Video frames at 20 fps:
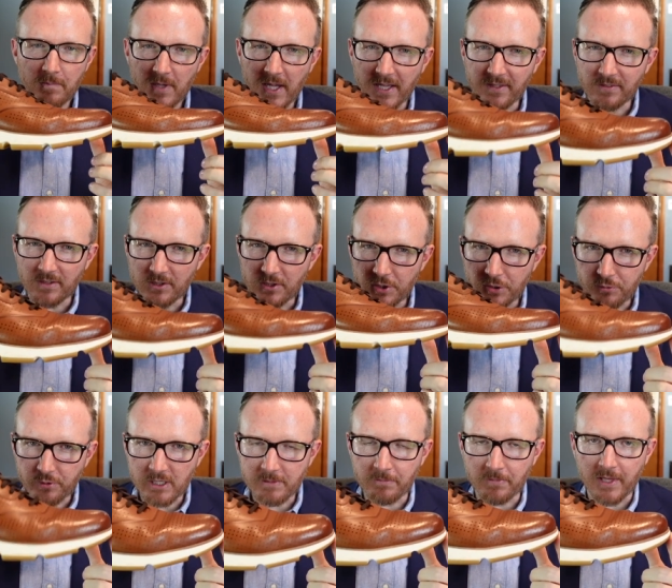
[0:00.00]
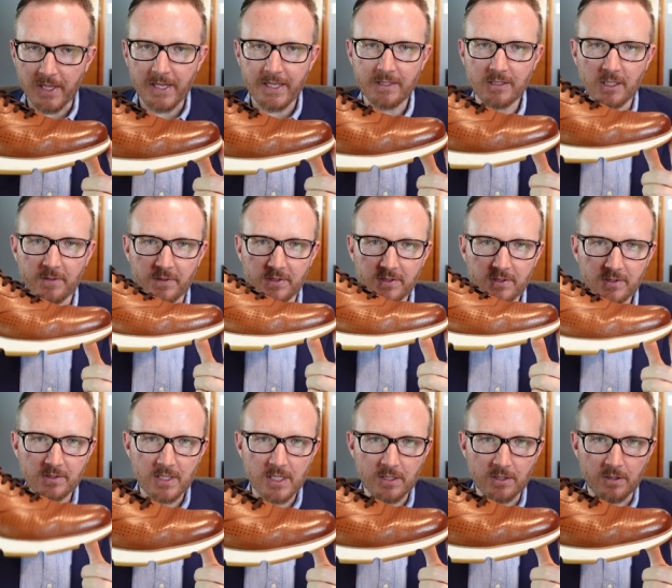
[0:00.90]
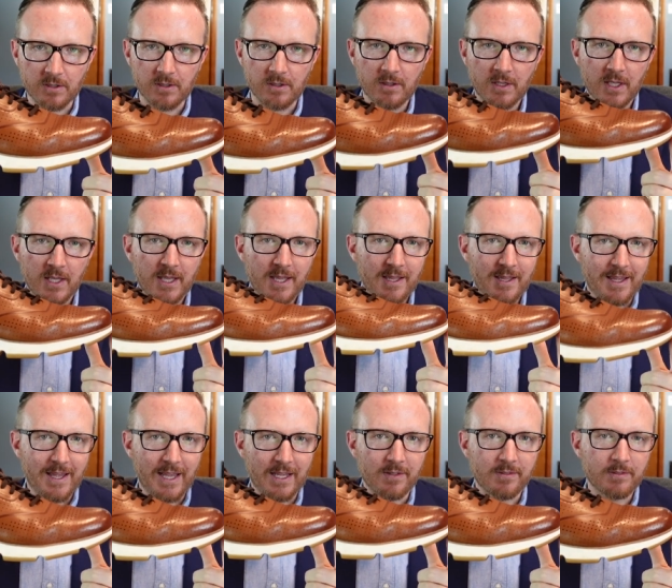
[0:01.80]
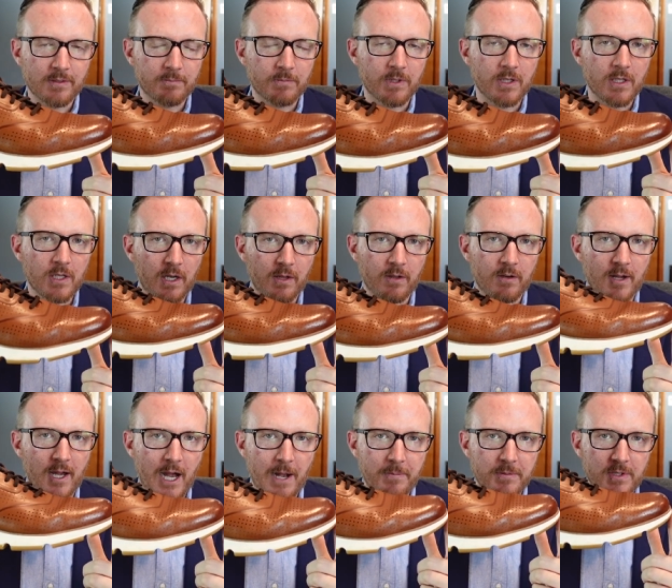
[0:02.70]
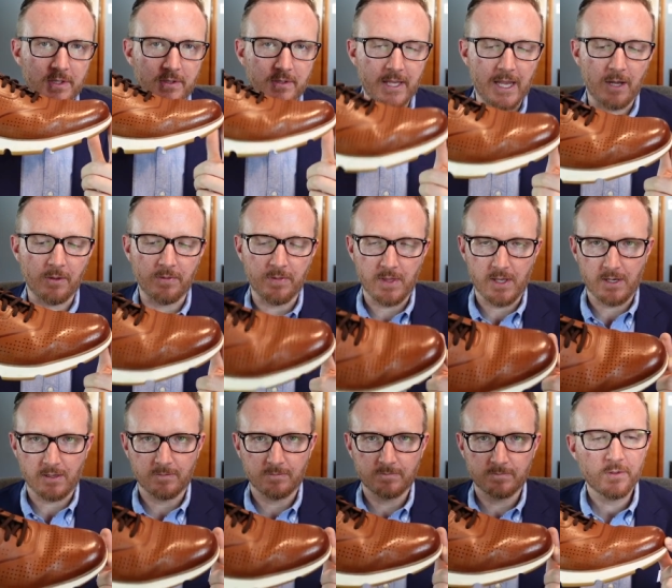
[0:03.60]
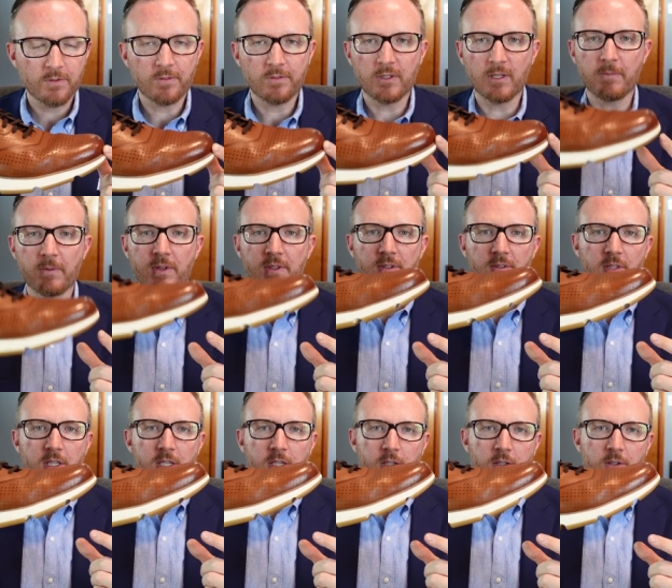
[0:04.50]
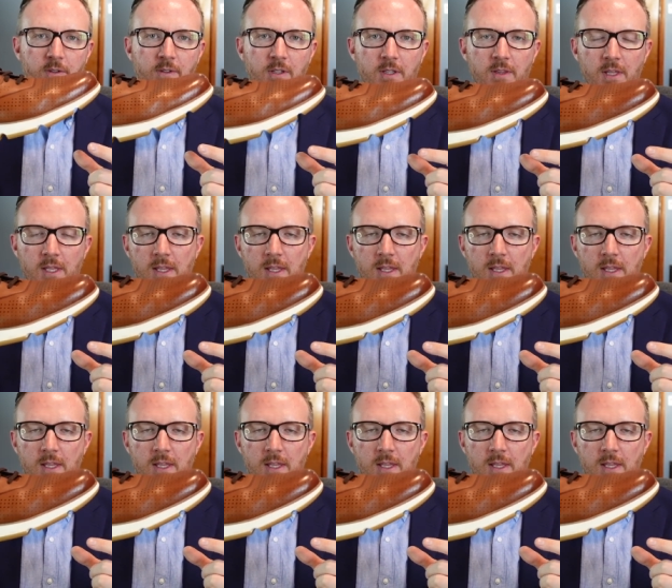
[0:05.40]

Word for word: as streamlined of a sneaker as some of the other options out there. So some of the sneakers,